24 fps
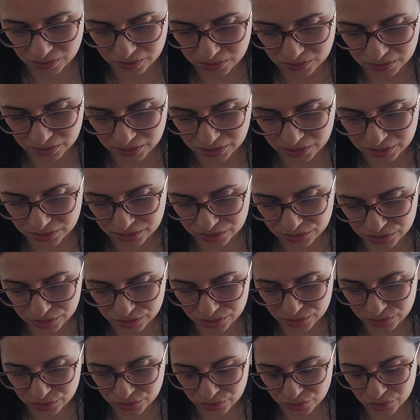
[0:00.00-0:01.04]

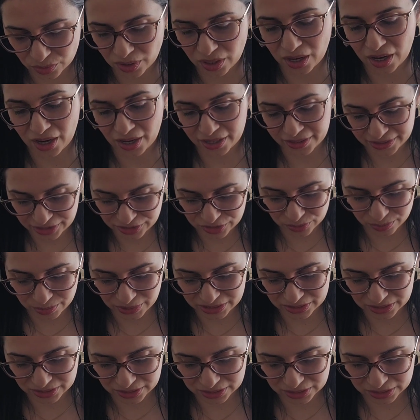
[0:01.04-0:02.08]
I need to
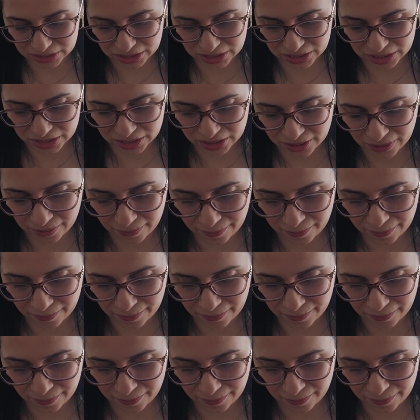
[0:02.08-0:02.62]
basically